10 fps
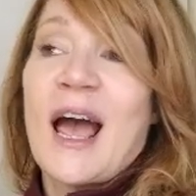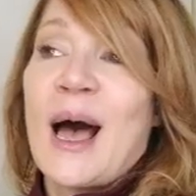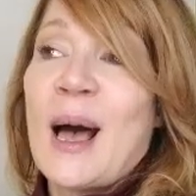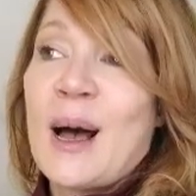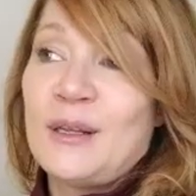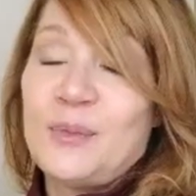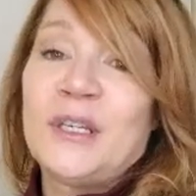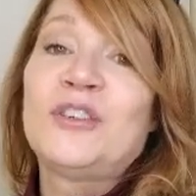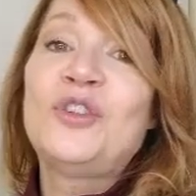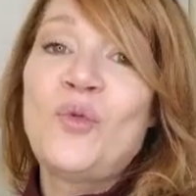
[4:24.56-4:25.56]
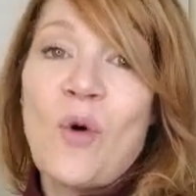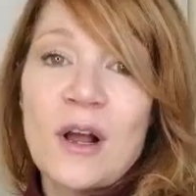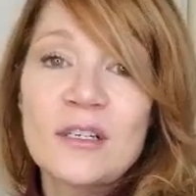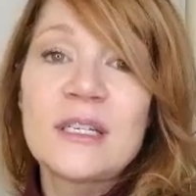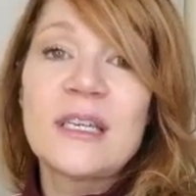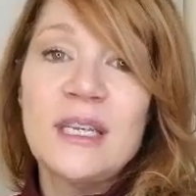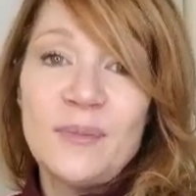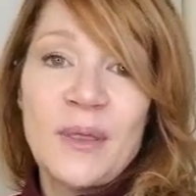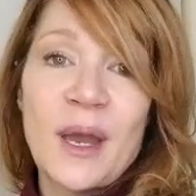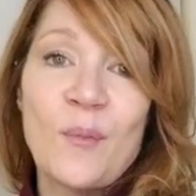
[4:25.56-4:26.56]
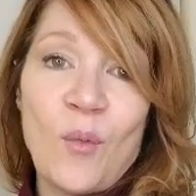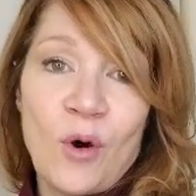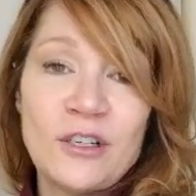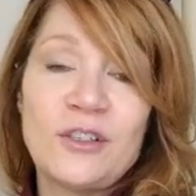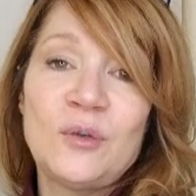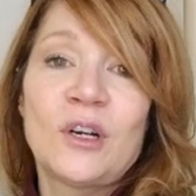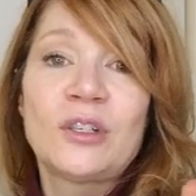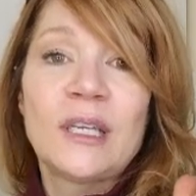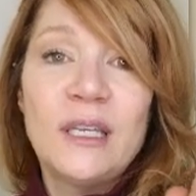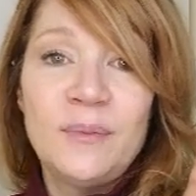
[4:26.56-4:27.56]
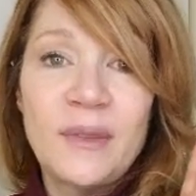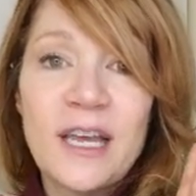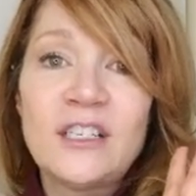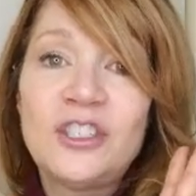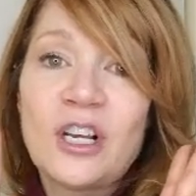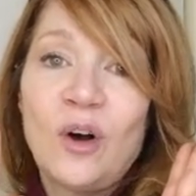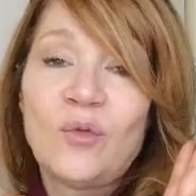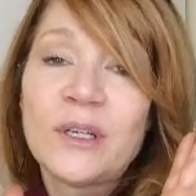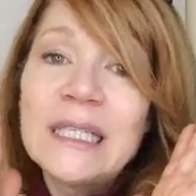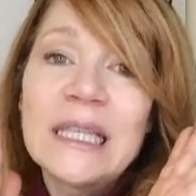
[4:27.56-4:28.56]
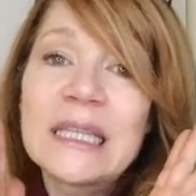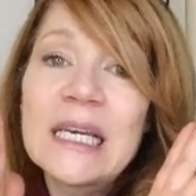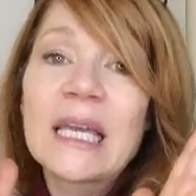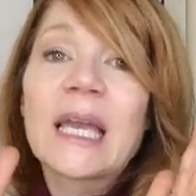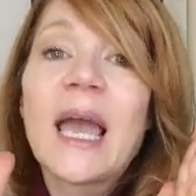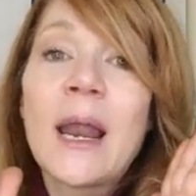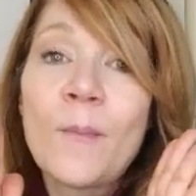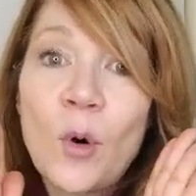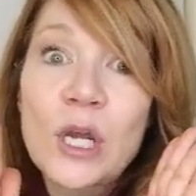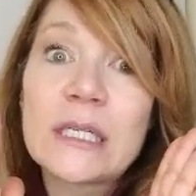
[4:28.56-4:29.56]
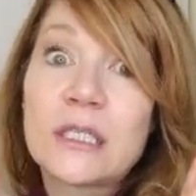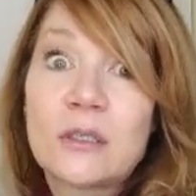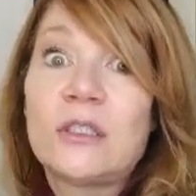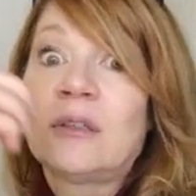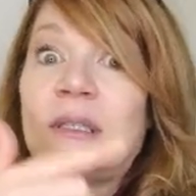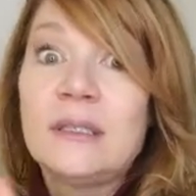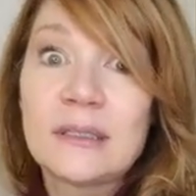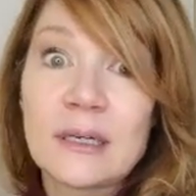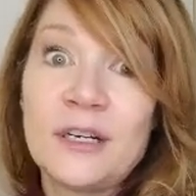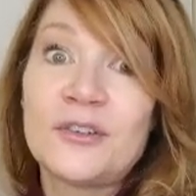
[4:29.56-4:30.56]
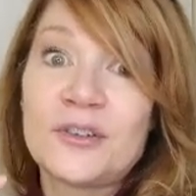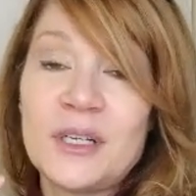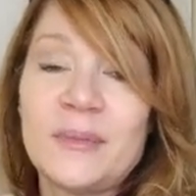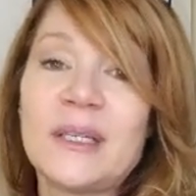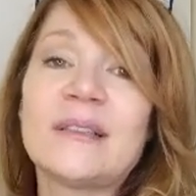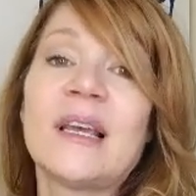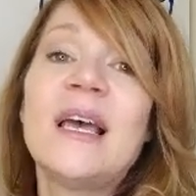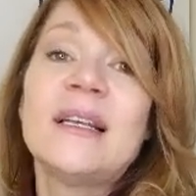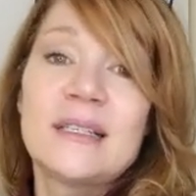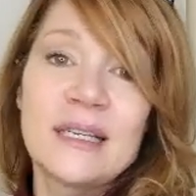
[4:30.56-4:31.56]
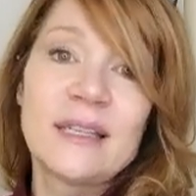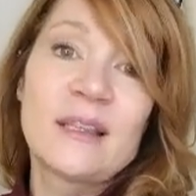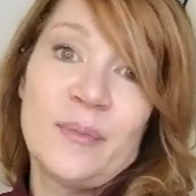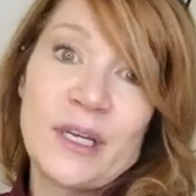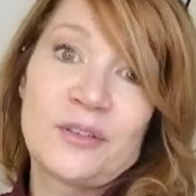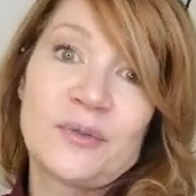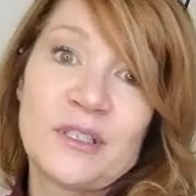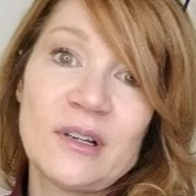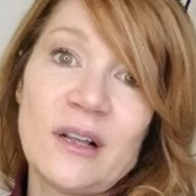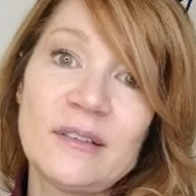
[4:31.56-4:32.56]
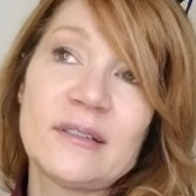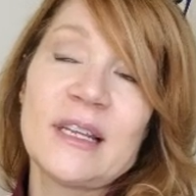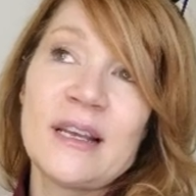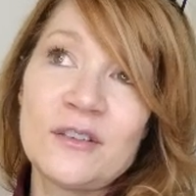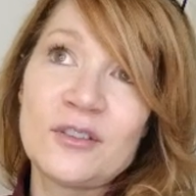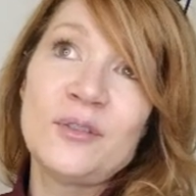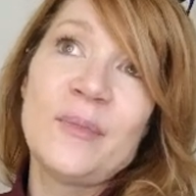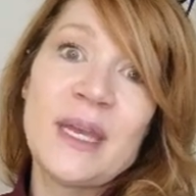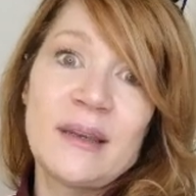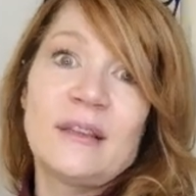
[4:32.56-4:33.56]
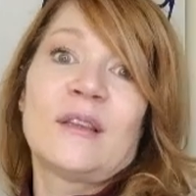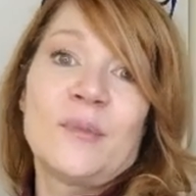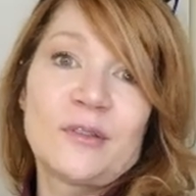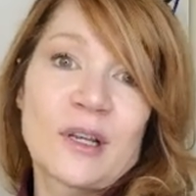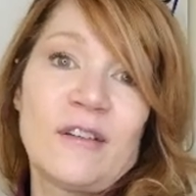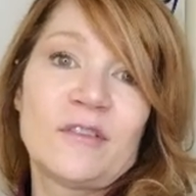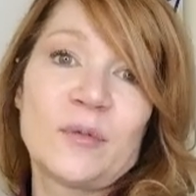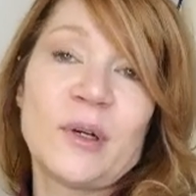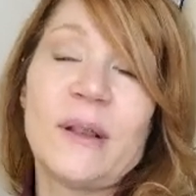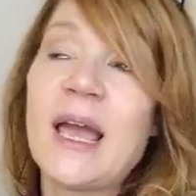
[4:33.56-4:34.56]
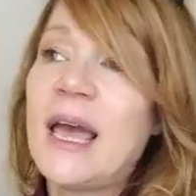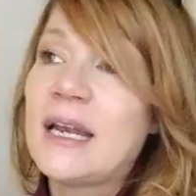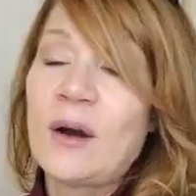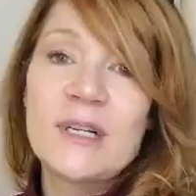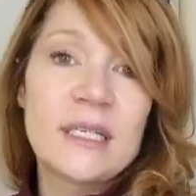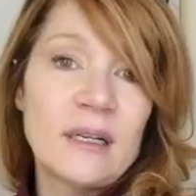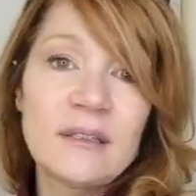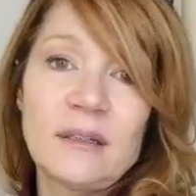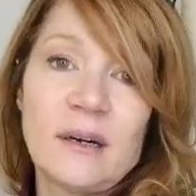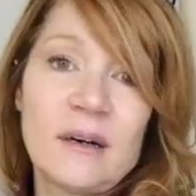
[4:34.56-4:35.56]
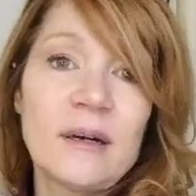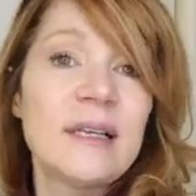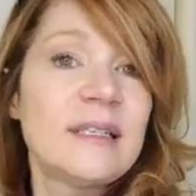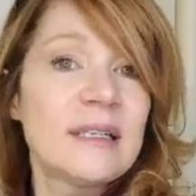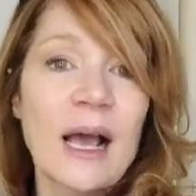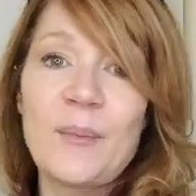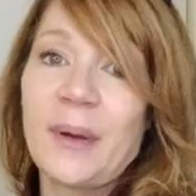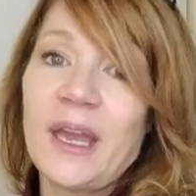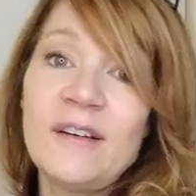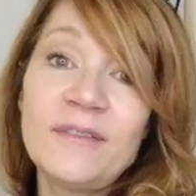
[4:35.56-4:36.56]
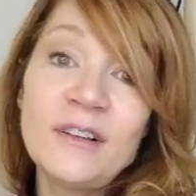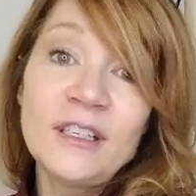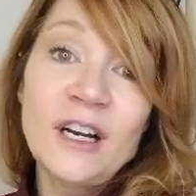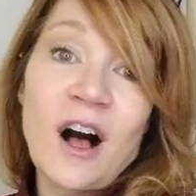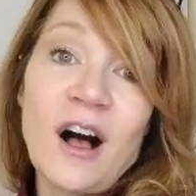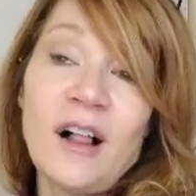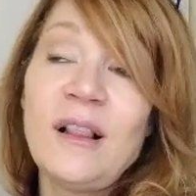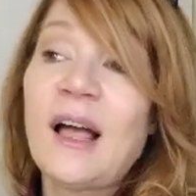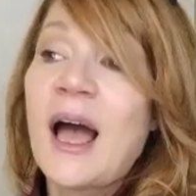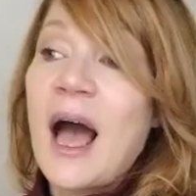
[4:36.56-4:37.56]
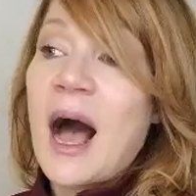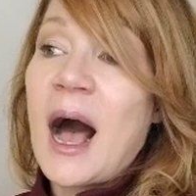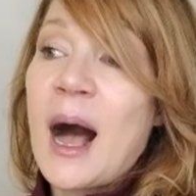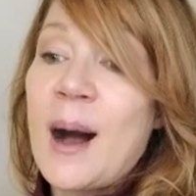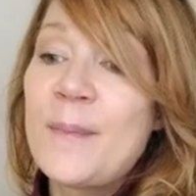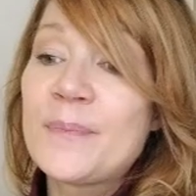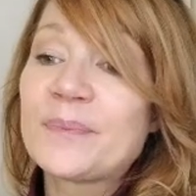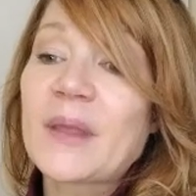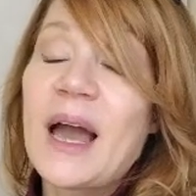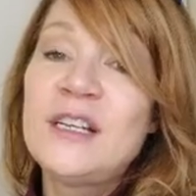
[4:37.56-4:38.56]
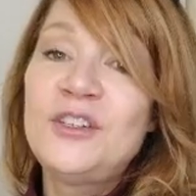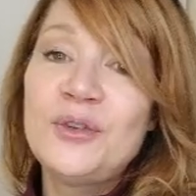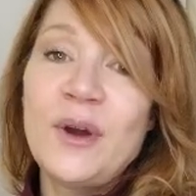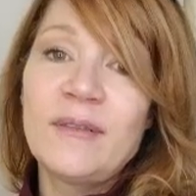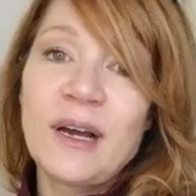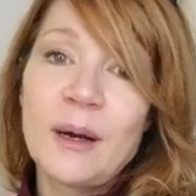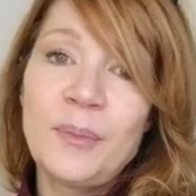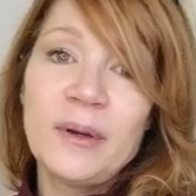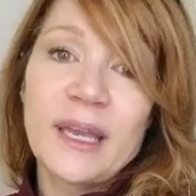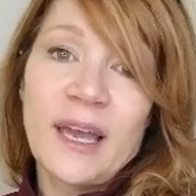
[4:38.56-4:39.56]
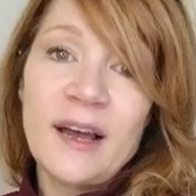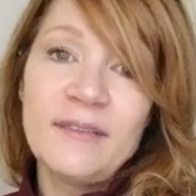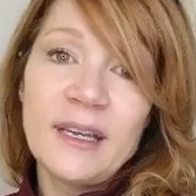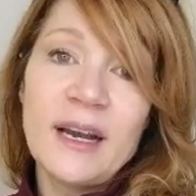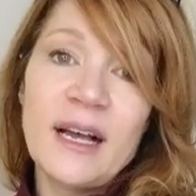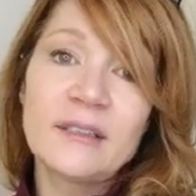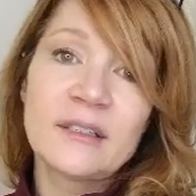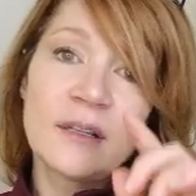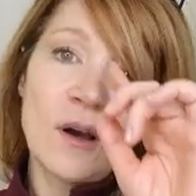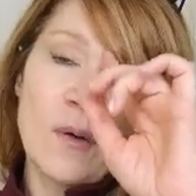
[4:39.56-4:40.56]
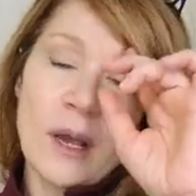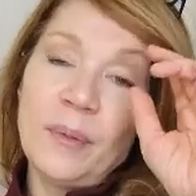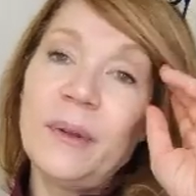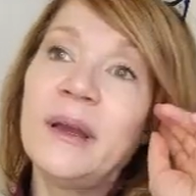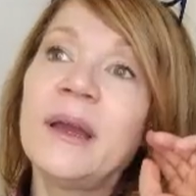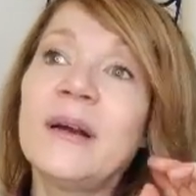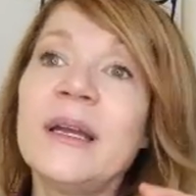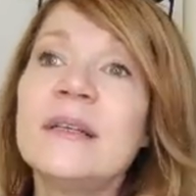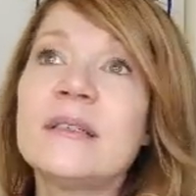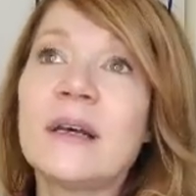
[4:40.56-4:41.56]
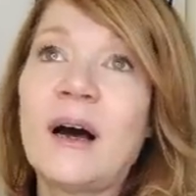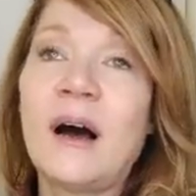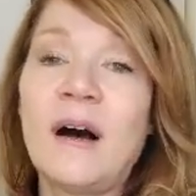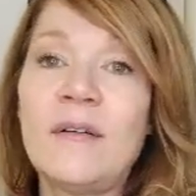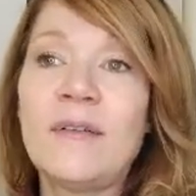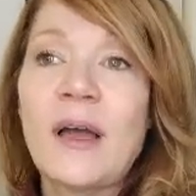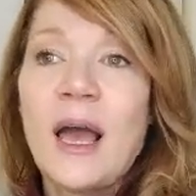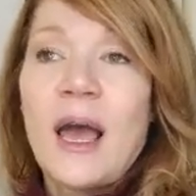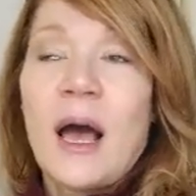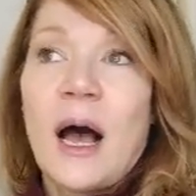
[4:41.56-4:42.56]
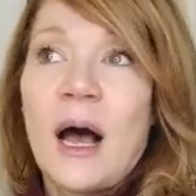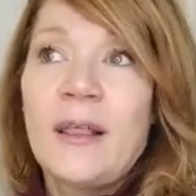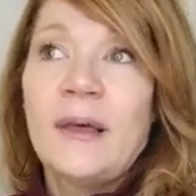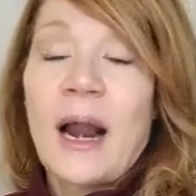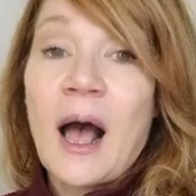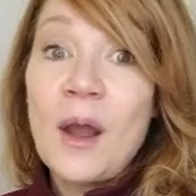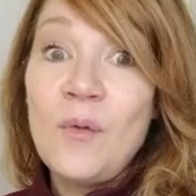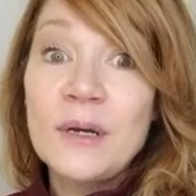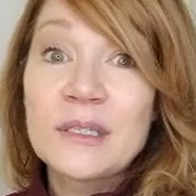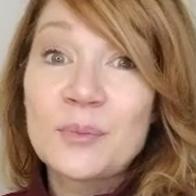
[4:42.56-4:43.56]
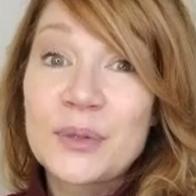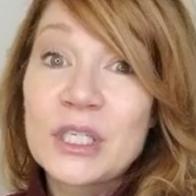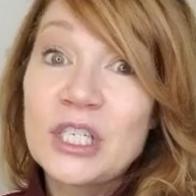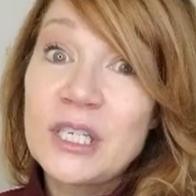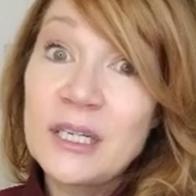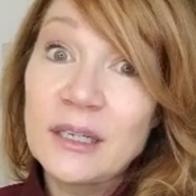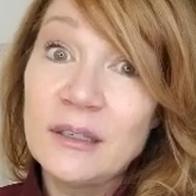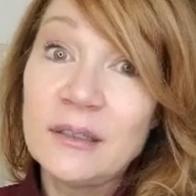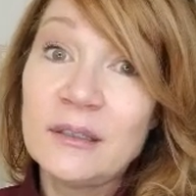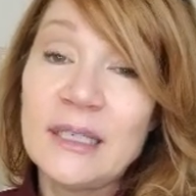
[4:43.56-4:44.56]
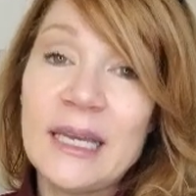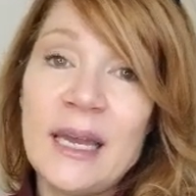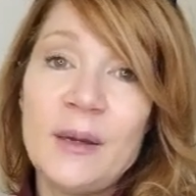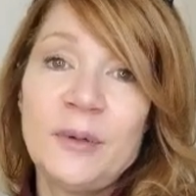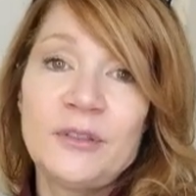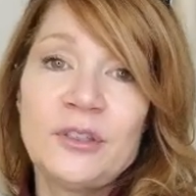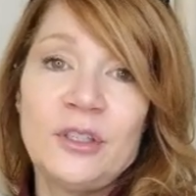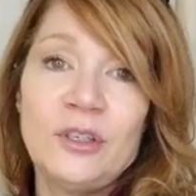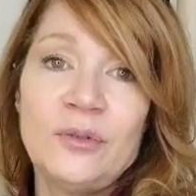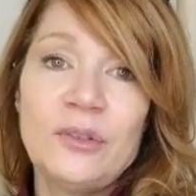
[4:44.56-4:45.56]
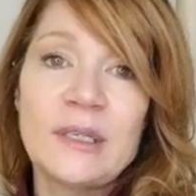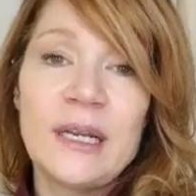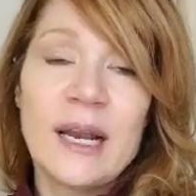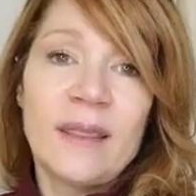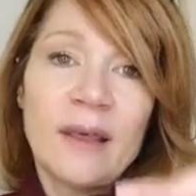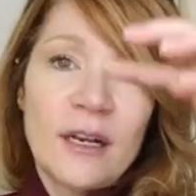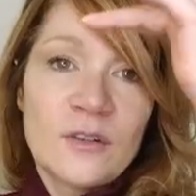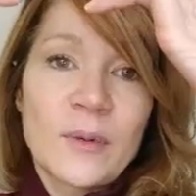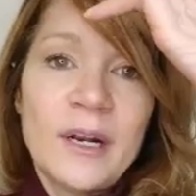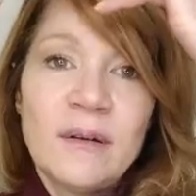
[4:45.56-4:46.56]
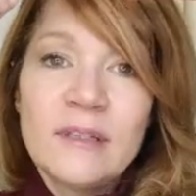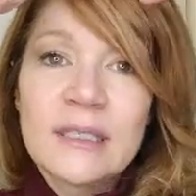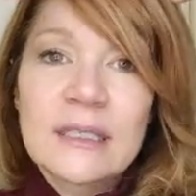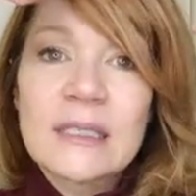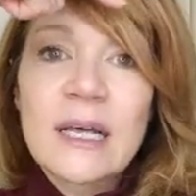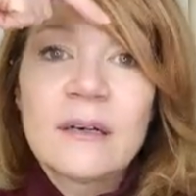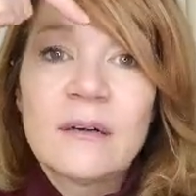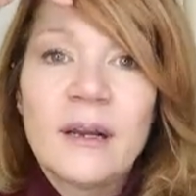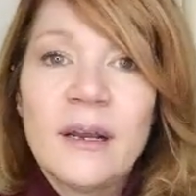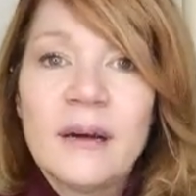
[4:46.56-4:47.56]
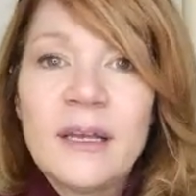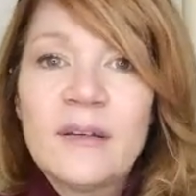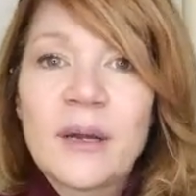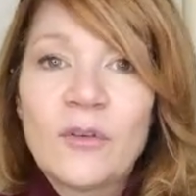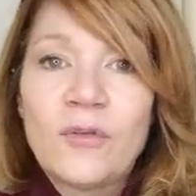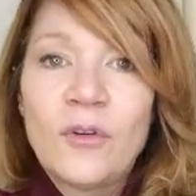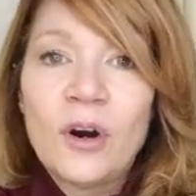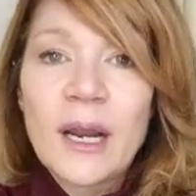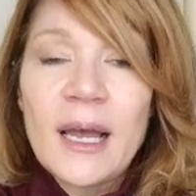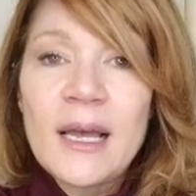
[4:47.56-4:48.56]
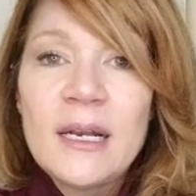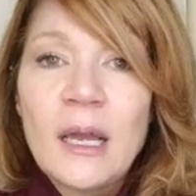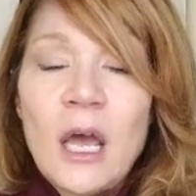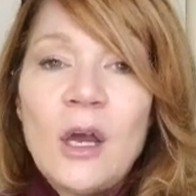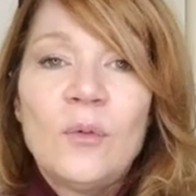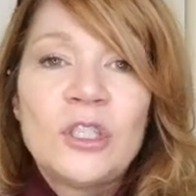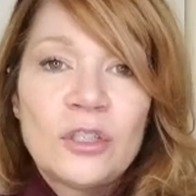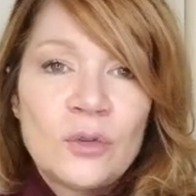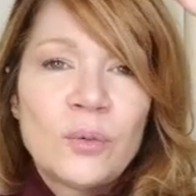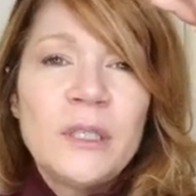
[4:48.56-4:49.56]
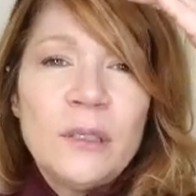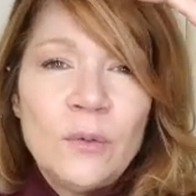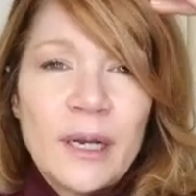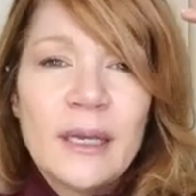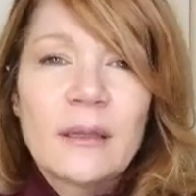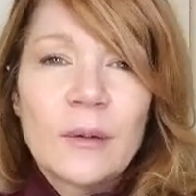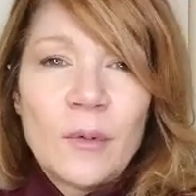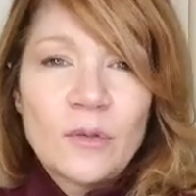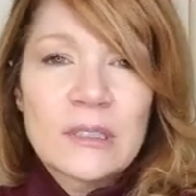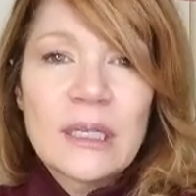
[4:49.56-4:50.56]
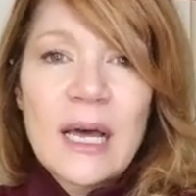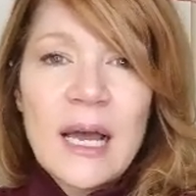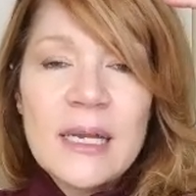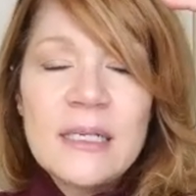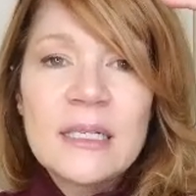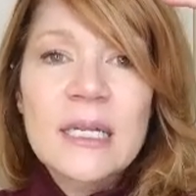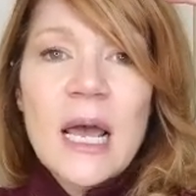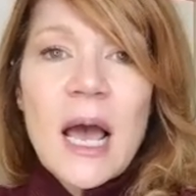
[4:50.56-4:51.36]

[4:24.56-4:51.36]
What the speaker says: Is because you want to keep that moist. You want to keep that gel really thick and moist during the entire treatment to get the best results and to make it the most comfortable. Now, it doesn't hurt. It's not painful at all. I do have a couple caveats though, a couple areas of that I wasn't particularly able to use it, and that is right over the center area of my forehead, which is really where I get the most lines.